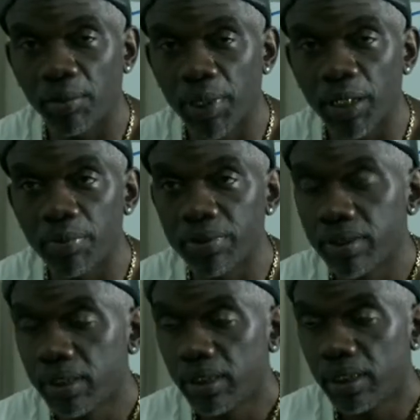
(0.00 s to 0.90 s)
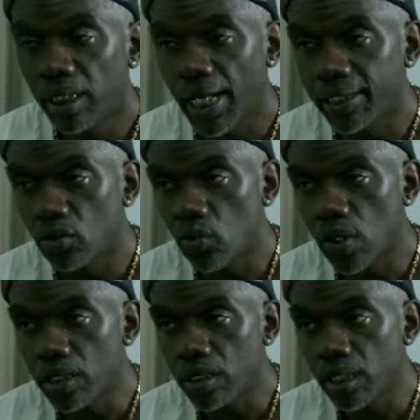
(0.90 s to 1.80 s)
paper like the
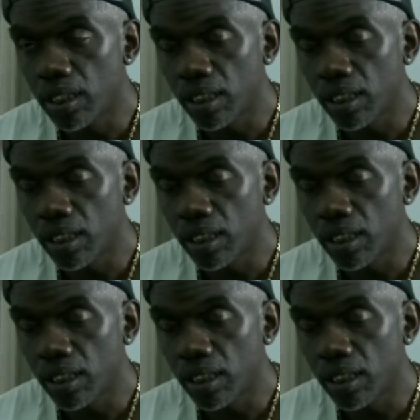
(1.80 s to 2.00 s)
one